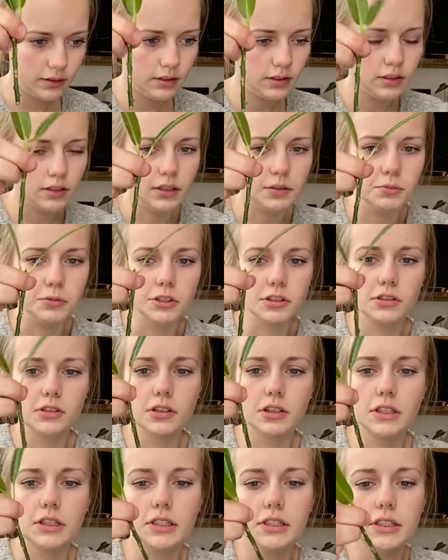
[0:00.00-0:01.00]
I'm just
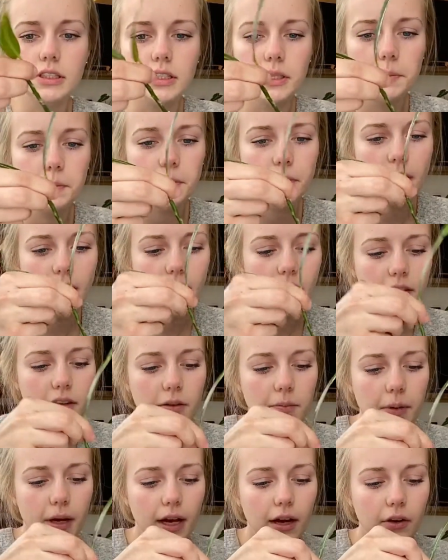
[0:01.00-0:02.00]
gonna dip that in
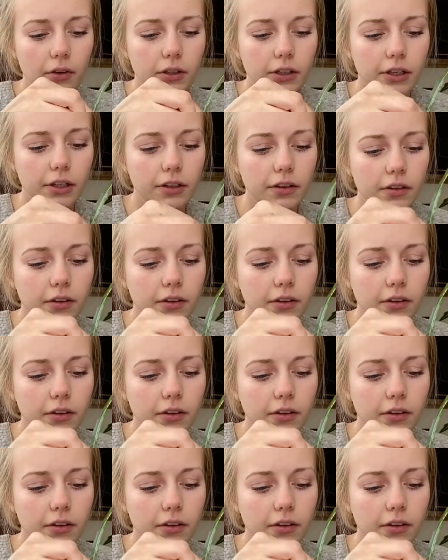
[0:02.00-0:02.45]
the powder.